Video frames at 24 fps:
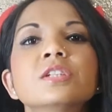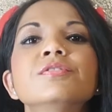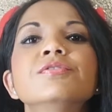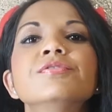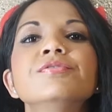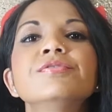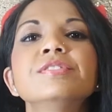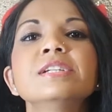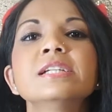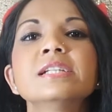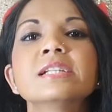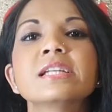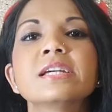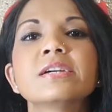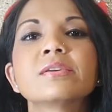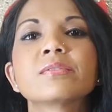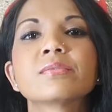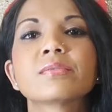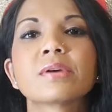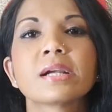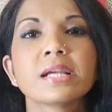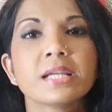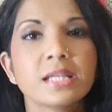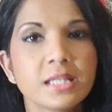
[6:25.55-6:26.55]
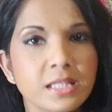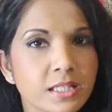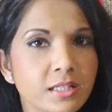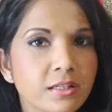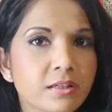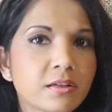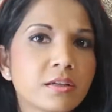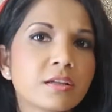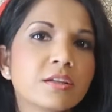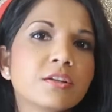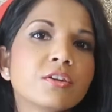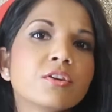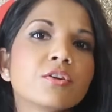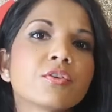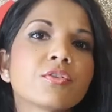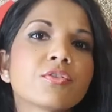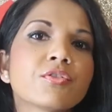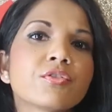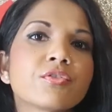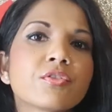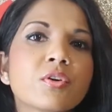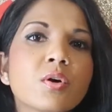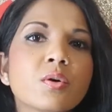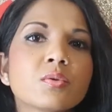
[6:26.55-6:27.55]
feel it right here in your
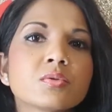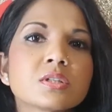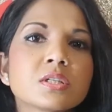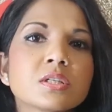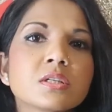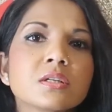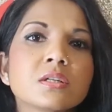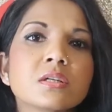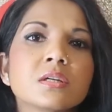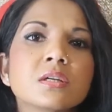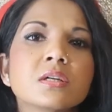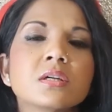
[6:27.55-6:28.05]
throat.